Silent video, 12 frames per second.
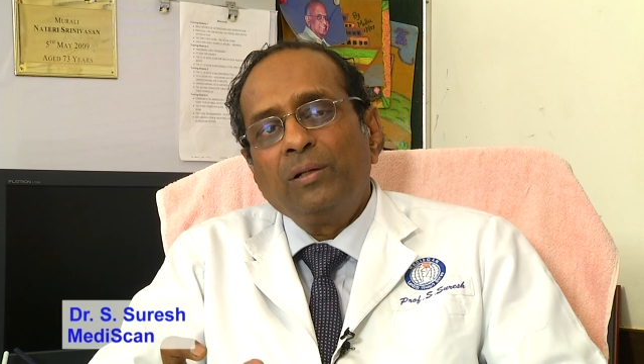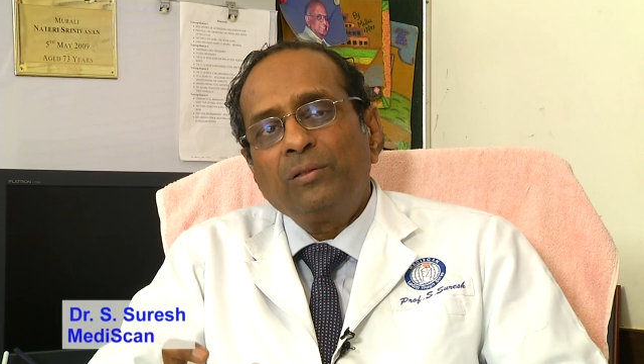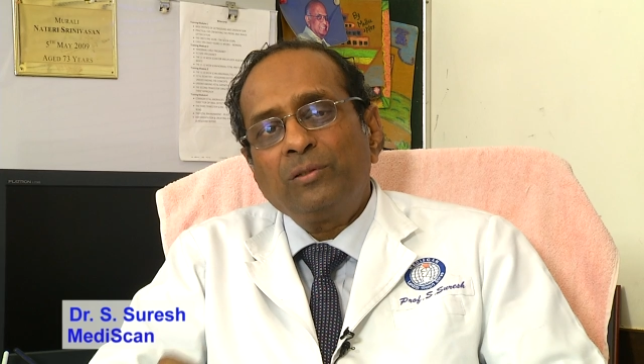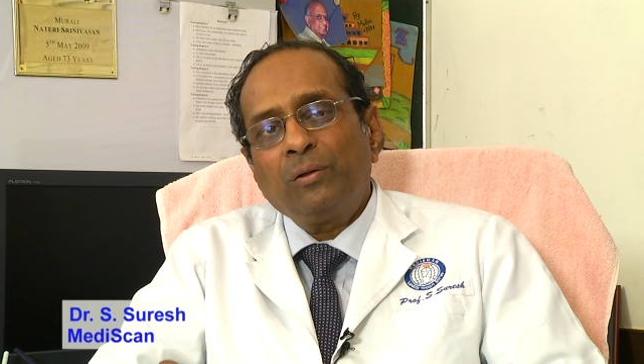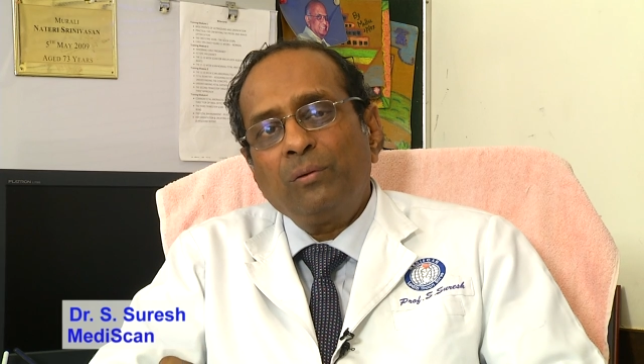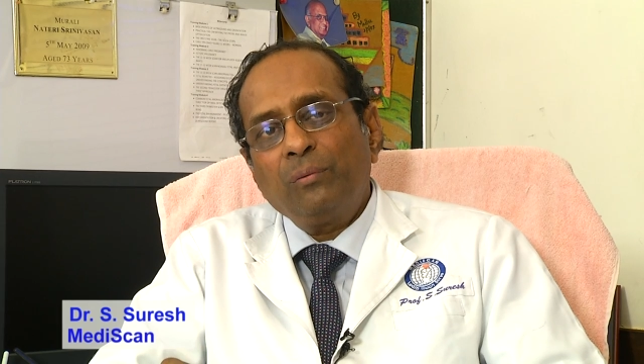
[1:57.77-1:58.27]

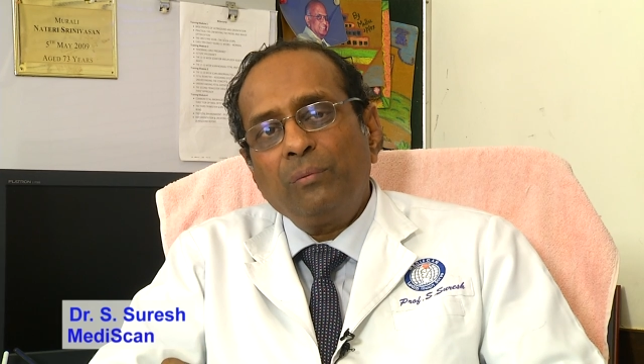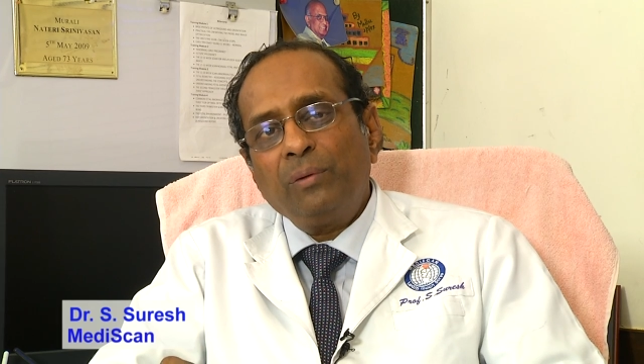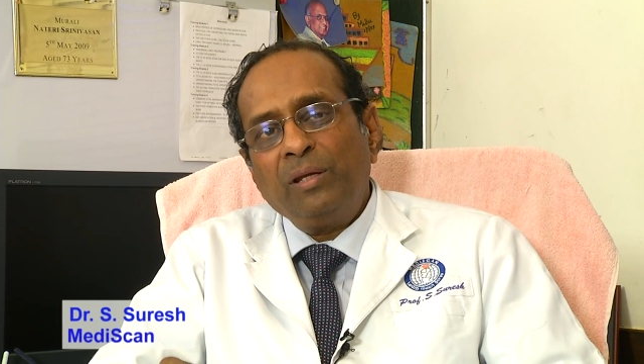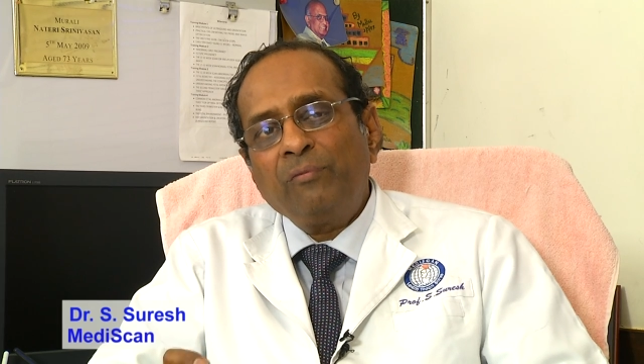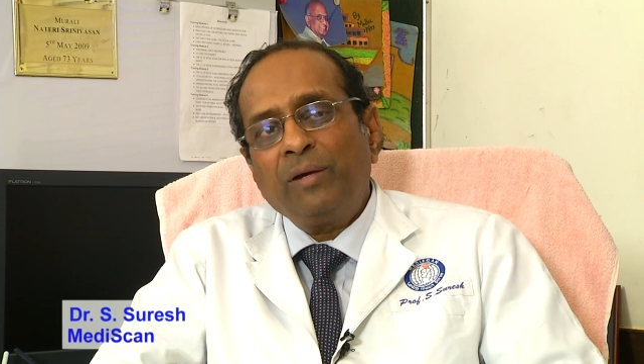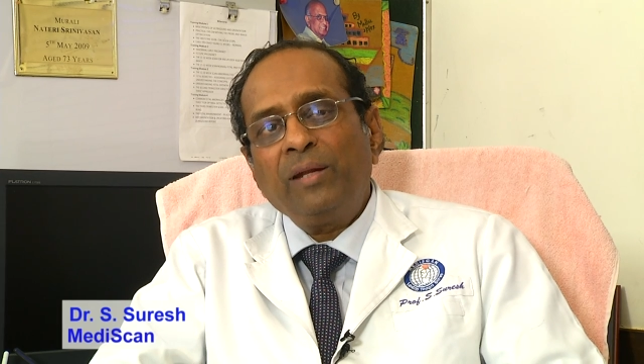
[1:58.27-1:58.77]
So
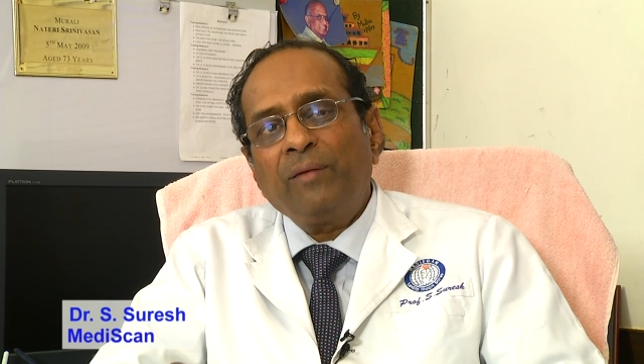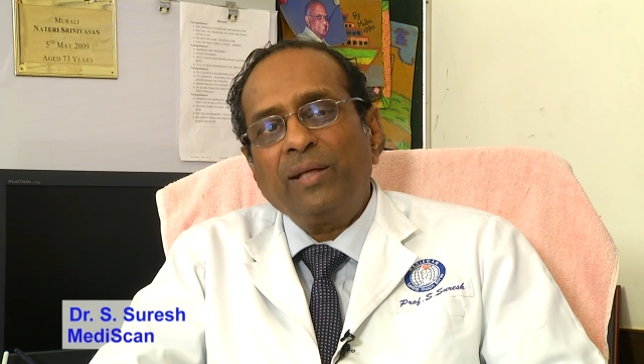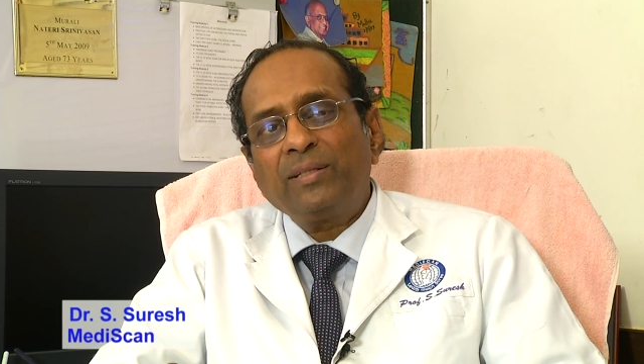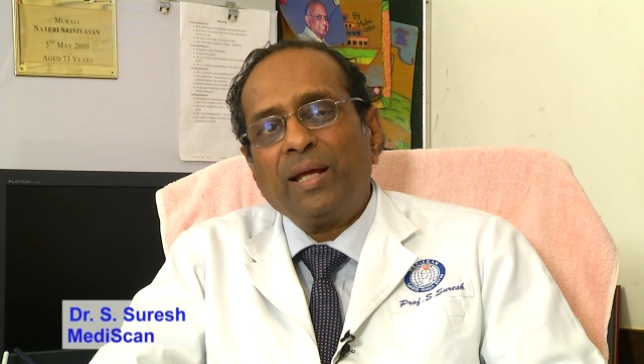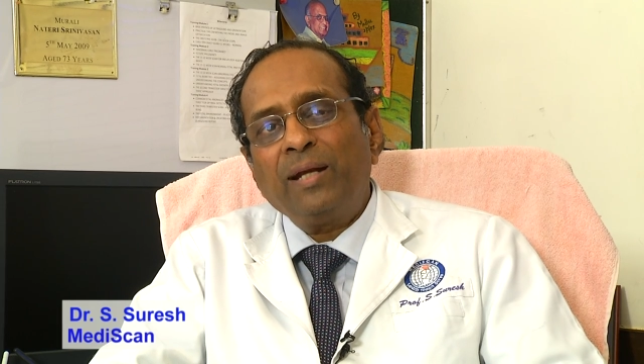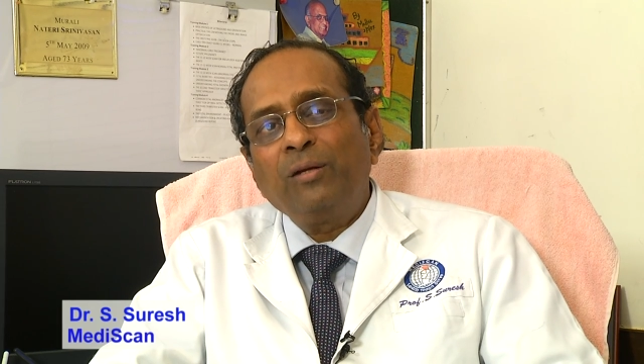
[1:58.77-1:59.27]
if a
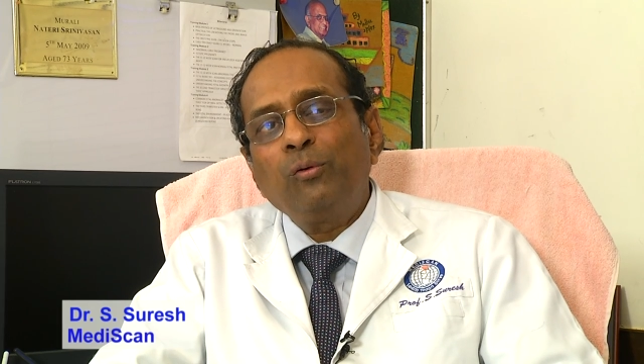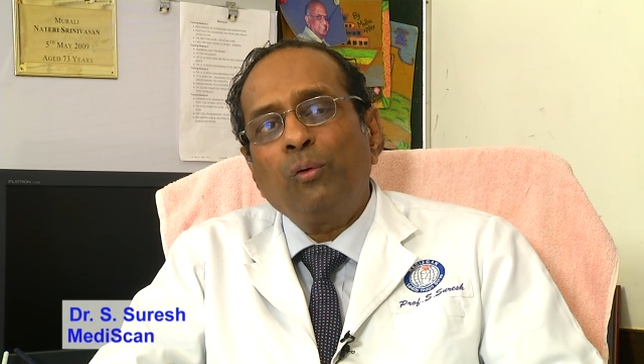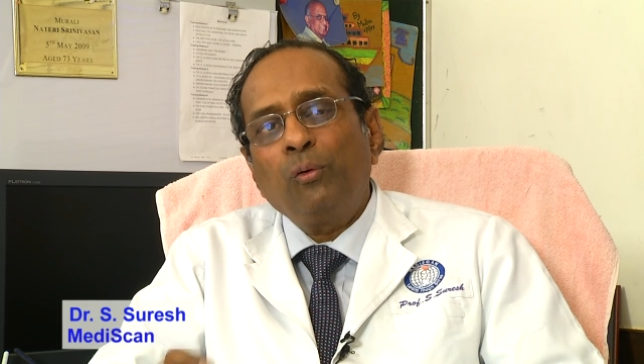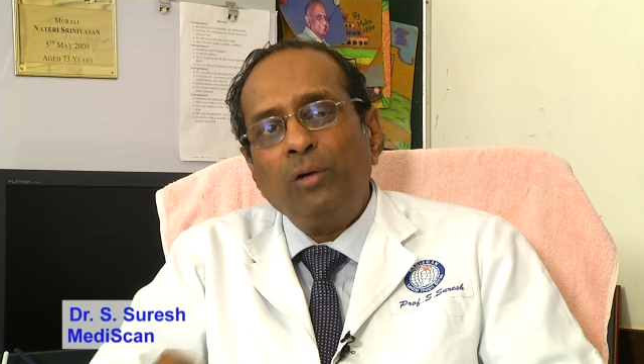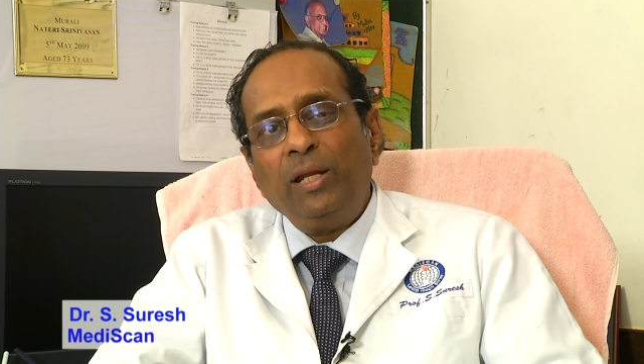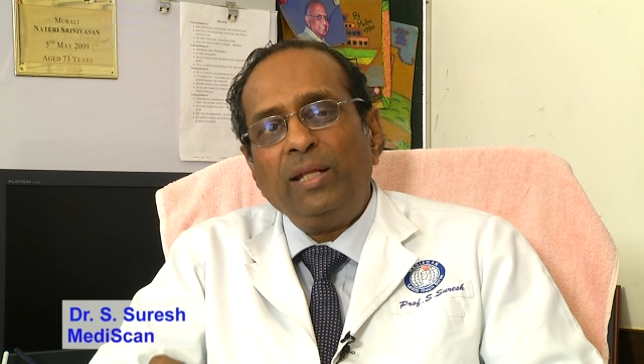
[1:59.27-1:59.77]
device can do
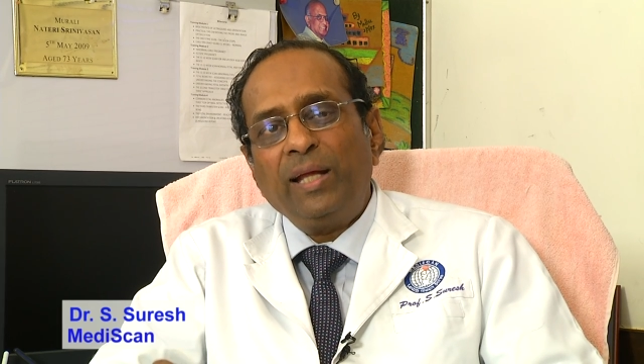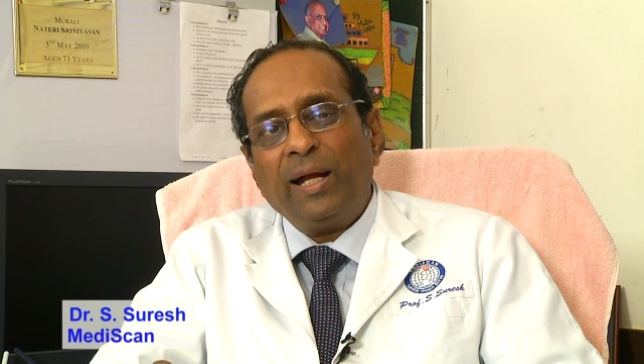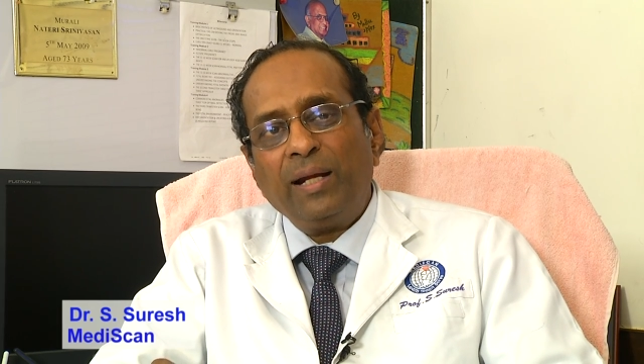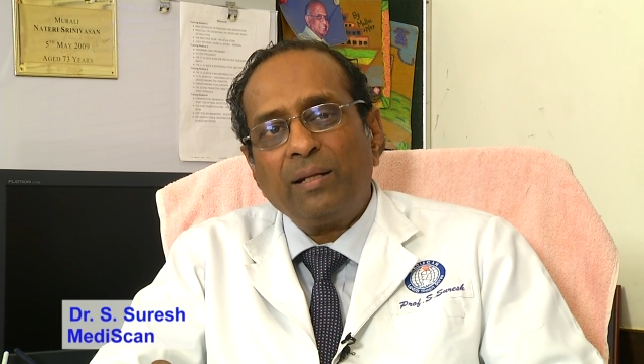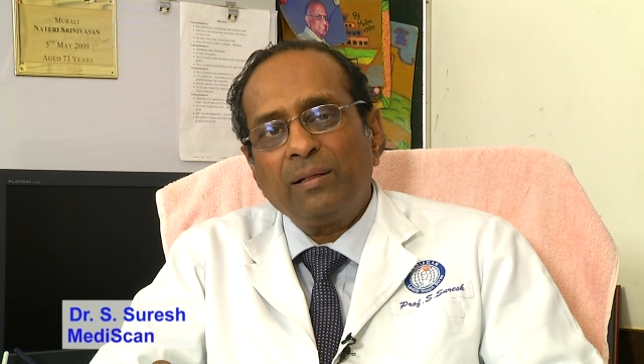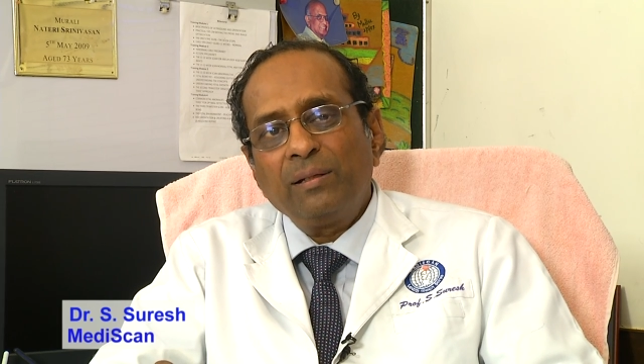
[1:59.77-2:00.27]
only
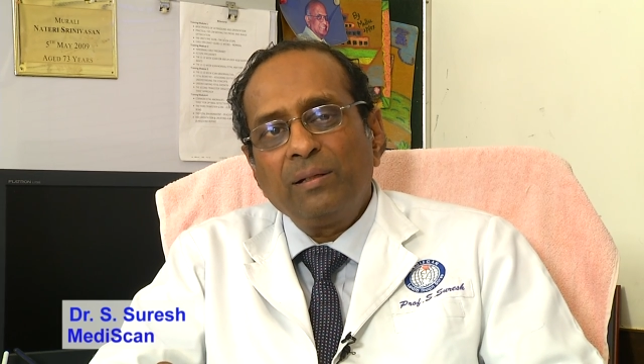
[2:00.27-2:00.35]
that,